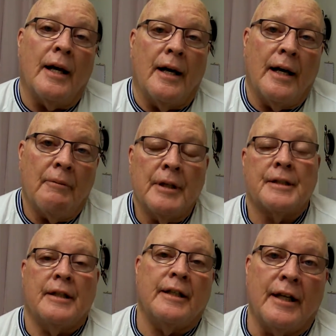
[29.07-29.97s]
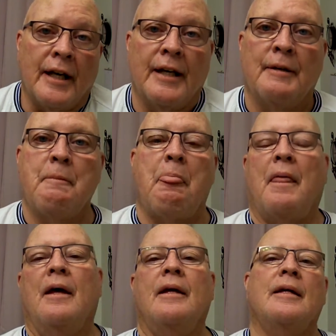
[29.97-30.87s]
I want to tell you,
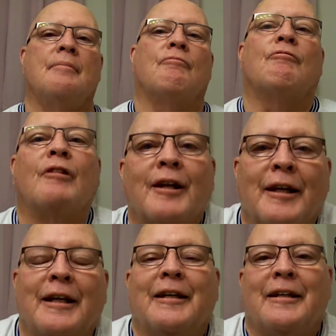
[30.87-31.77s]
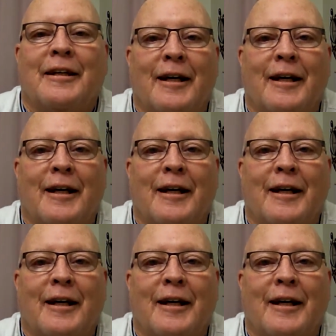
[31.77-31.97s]
I'm really